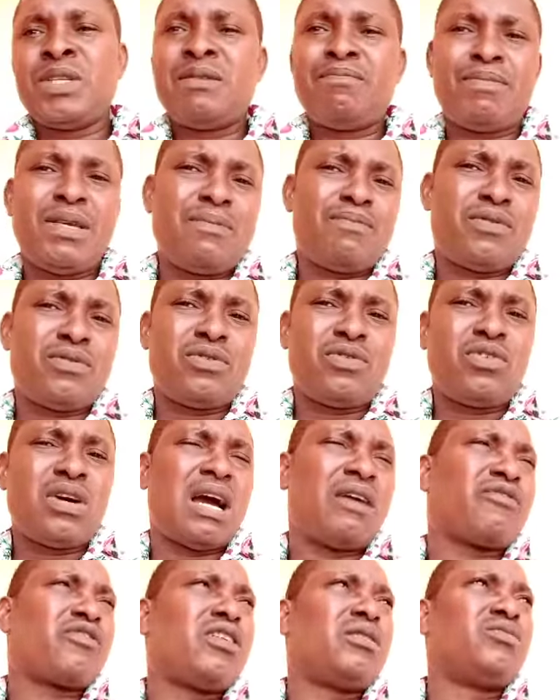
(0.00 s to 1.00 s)
People who
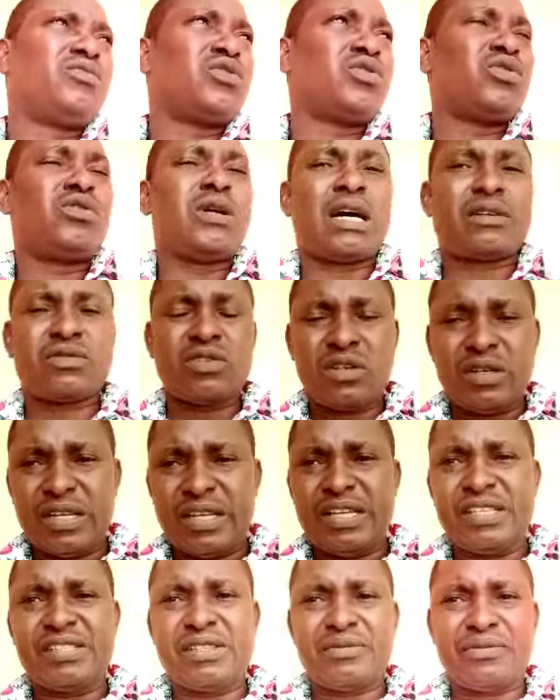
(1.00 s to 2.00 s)
have come to
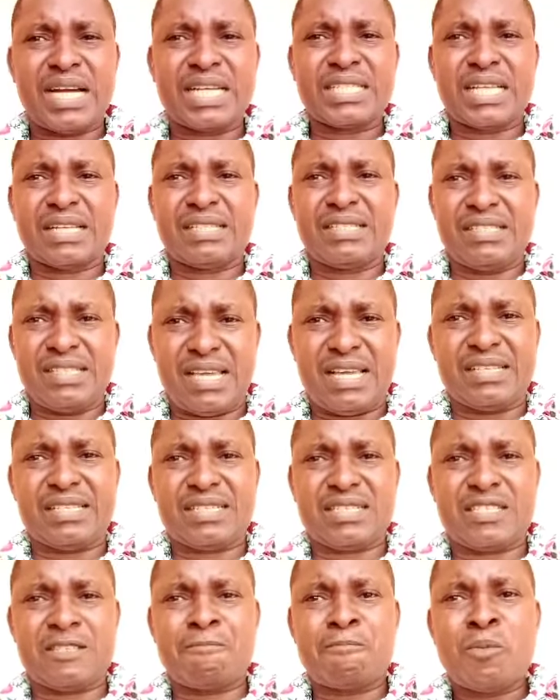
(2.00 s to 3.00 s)
acknowledge the fact that
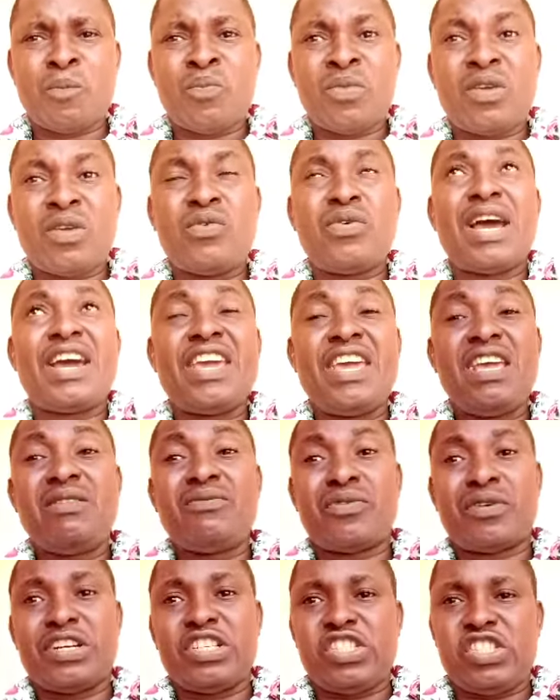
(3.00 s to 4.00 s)
yes, we are in
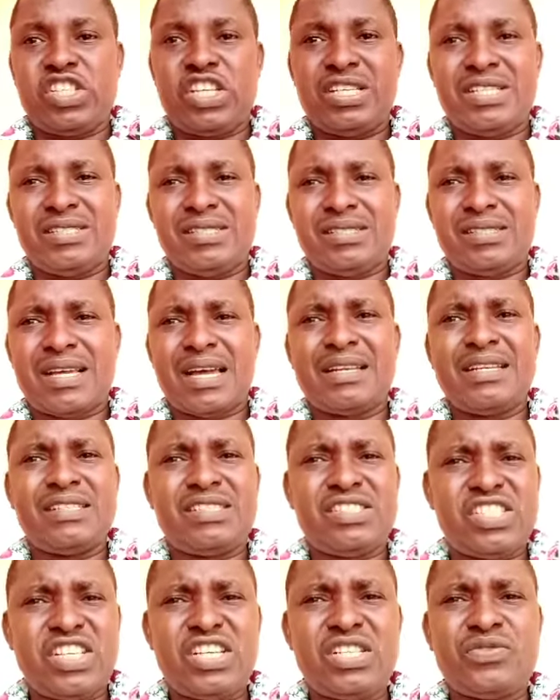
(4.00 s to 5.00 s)
for a change and the
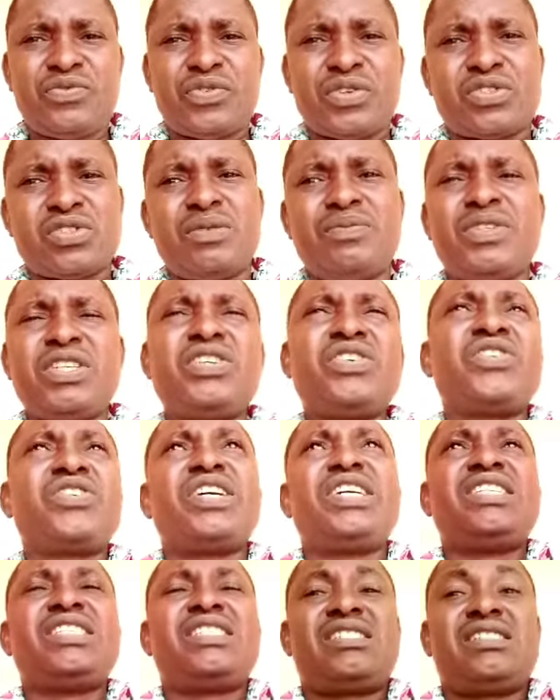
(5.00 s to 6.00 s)
change for something
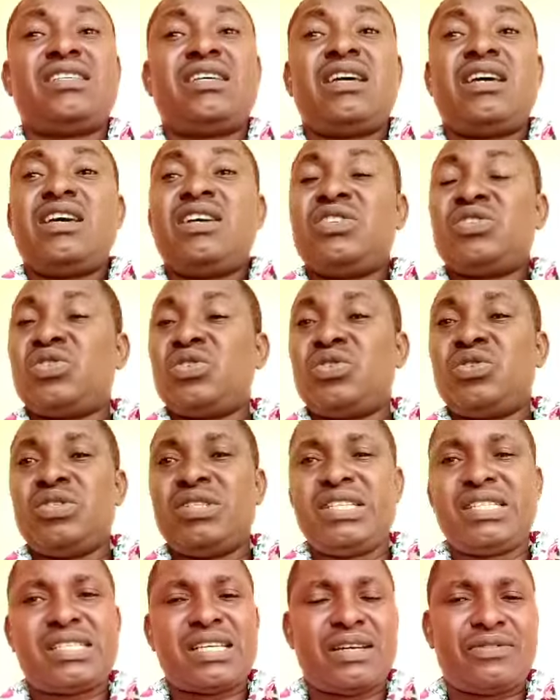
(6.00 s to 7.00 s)
great. So
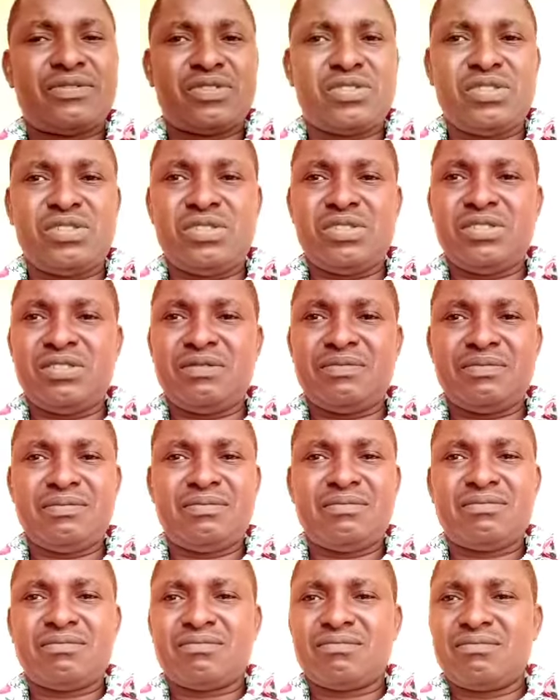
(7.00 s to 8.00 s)
this afternoon
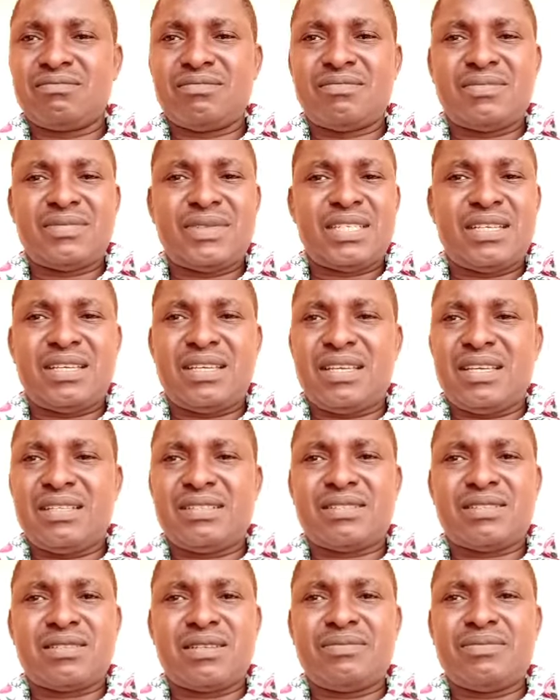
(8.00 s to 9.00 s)
it's
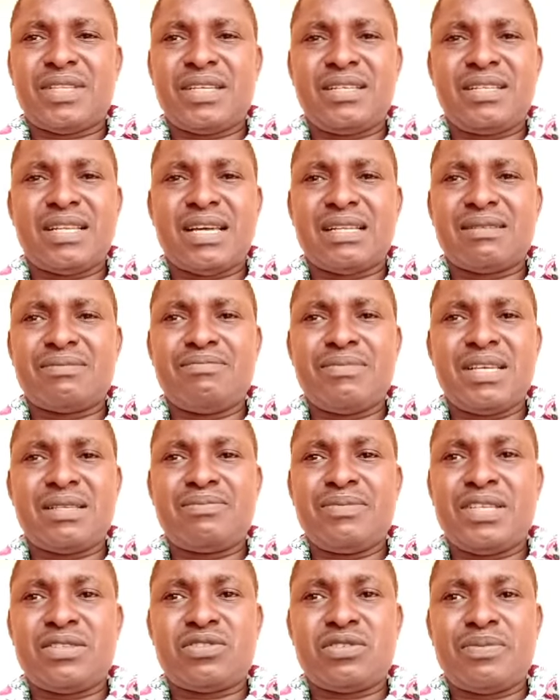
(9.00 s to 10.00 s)
something that made
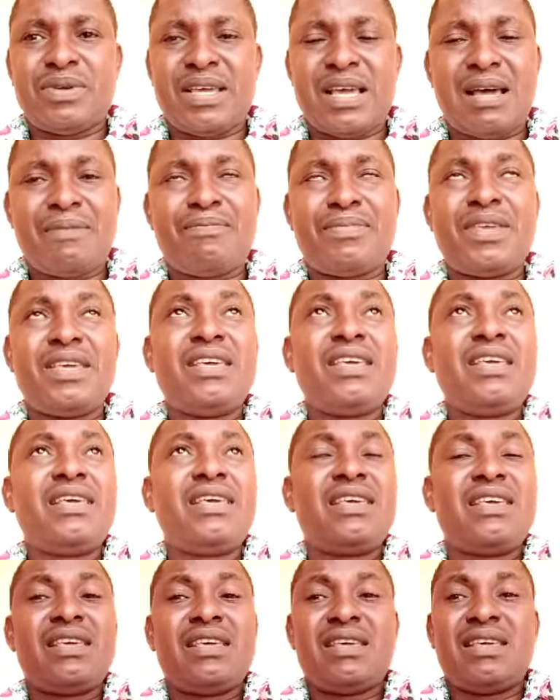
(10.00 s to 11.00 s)
me to be happy
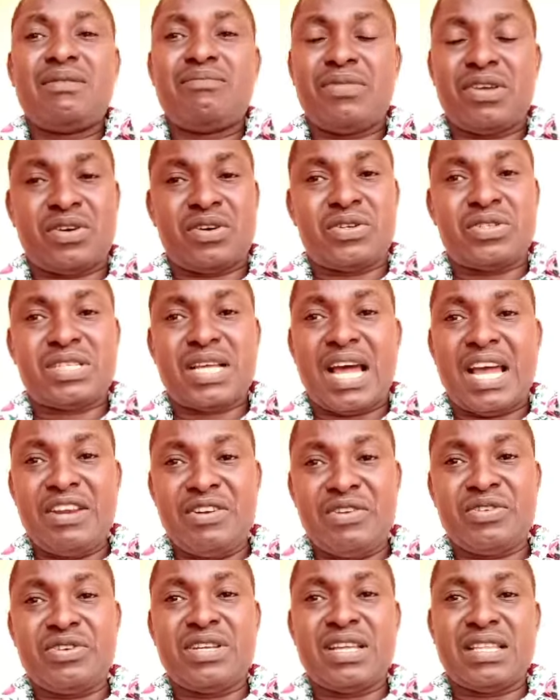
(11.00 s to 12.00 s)
because I
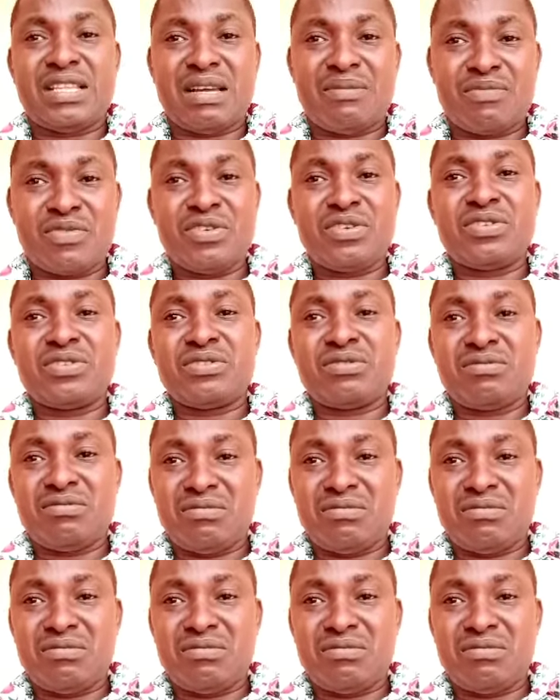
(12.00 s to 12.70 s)
know that I'm going to